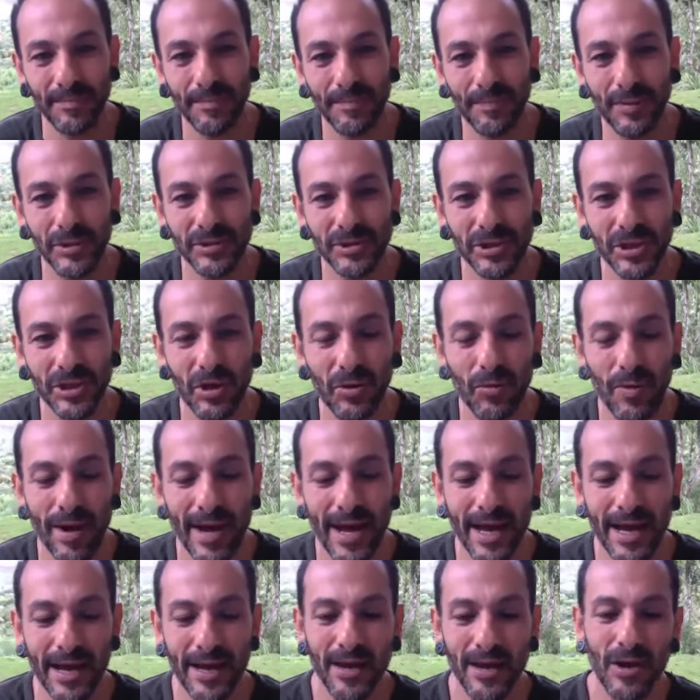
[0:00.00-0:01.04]
Pushing
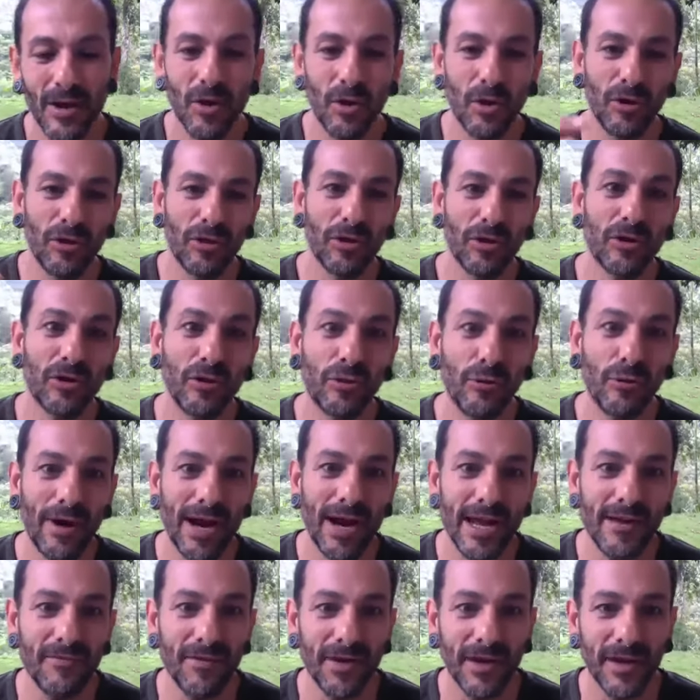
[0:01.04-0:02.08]
away, or the
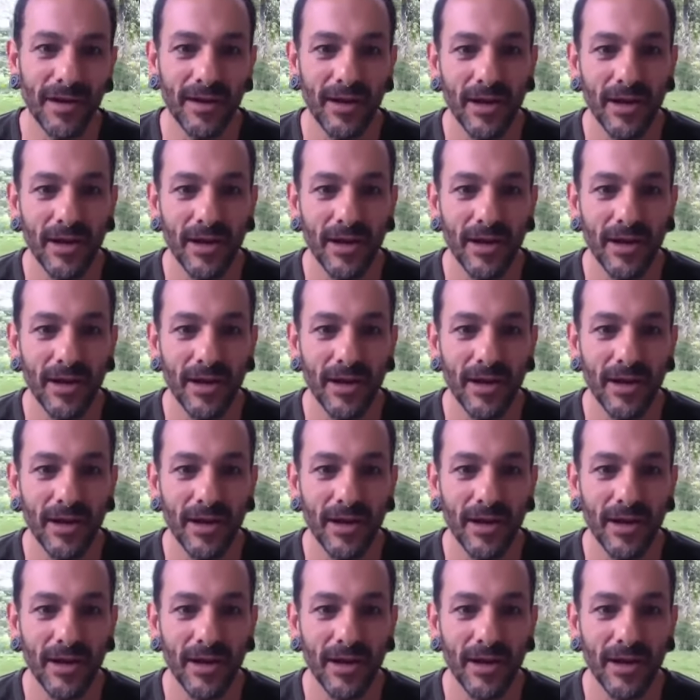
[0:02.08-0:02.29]
craving.